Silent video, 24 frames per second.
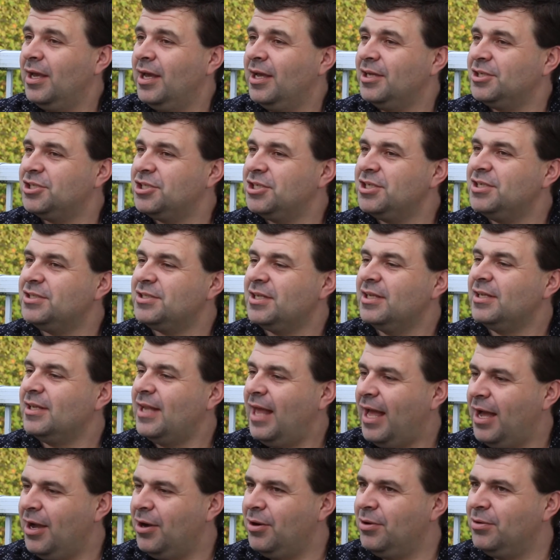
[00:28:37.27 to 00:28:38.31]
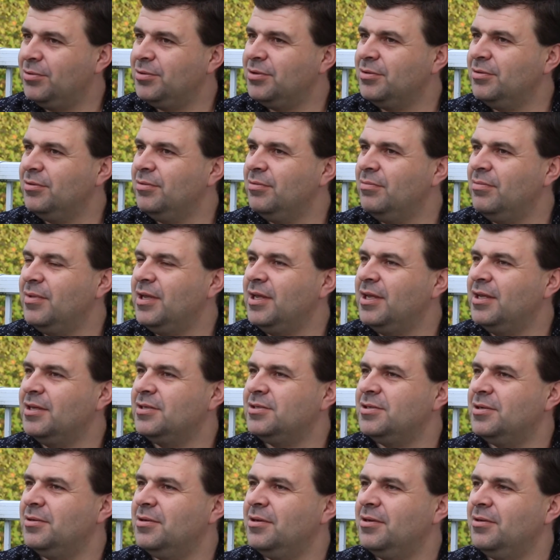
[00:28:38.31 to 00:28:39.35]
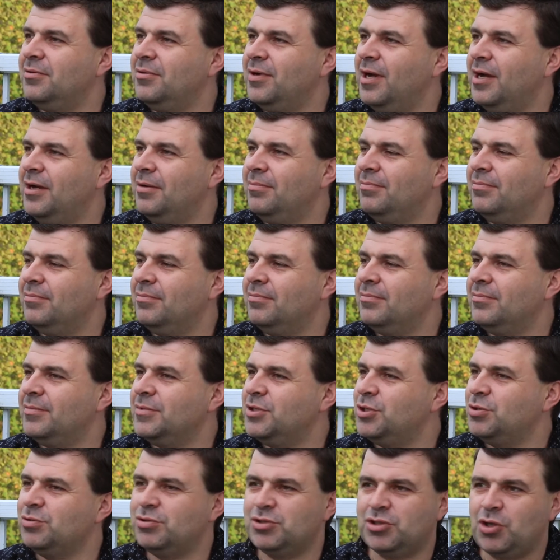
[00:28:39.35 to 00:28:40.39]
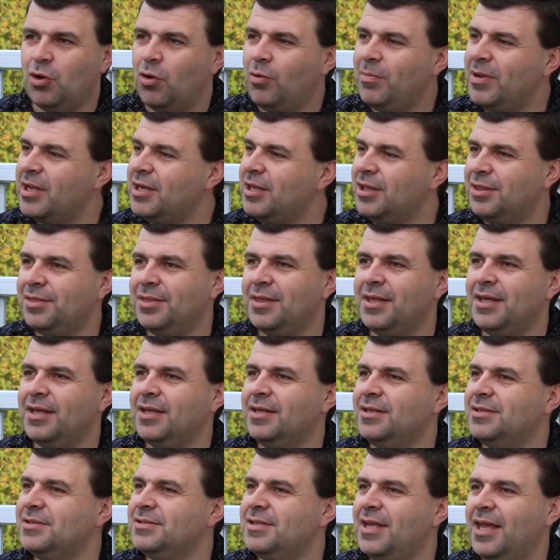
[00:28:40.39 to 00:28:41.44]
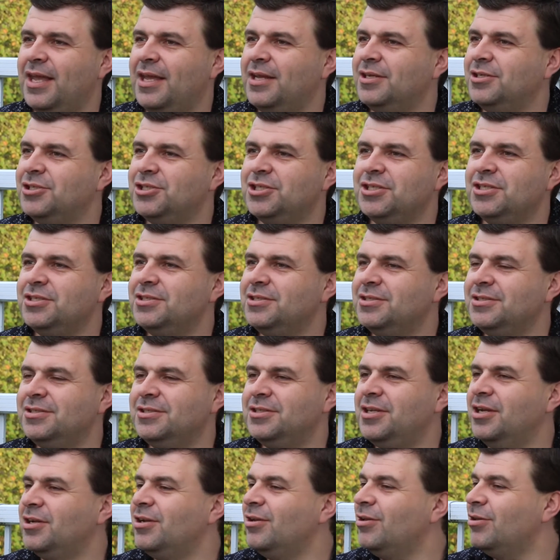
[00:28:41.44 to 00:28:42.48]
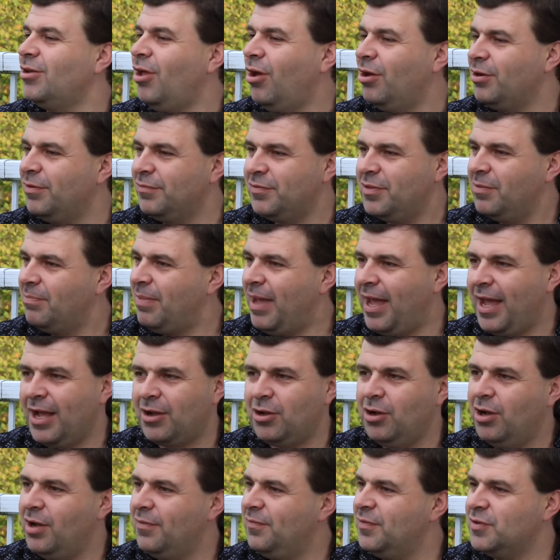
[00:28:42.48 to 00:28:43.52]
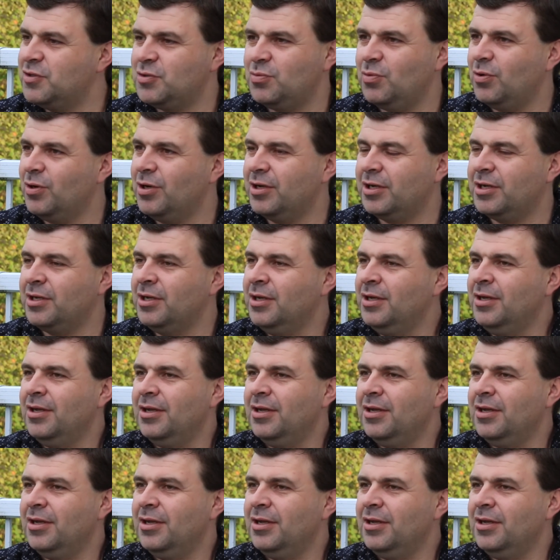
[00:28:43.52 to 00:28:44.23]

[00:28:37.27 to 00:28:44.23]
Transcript: She's allowed me to do so many things, and she's done a lot of the back office work.